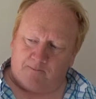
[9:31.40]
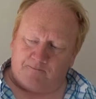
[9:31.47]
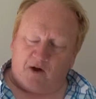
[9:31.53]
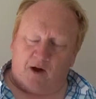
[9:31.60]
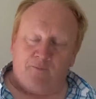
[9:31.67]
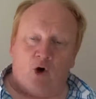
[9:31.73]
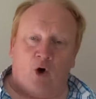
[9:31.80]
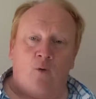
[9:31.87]

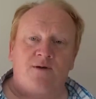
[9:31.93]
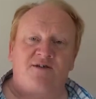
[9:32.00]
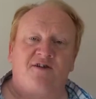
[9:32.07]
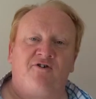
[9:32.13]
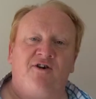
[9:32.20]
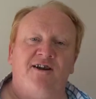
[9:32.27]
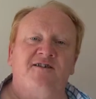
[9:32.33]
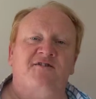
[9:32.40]
I'm not always the
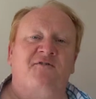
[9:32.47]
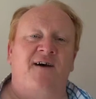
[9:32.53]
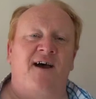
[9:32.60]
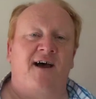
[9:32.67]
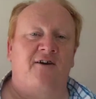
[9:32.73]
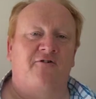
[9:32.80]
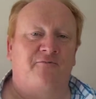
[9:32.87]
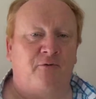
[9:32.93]
greatest
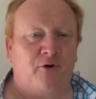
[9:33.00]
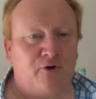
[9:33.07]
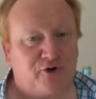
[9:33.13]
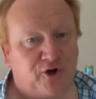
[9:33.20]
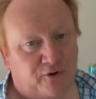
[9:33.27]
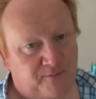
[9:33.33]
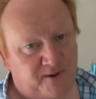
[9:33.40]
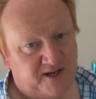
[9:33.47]
fan of
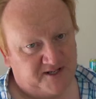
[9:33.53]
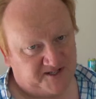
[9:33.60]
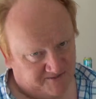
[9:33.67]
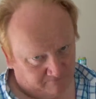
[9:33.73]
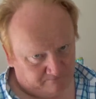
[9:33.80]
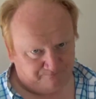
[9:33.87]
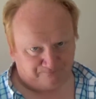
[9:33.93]
Brewdog beers.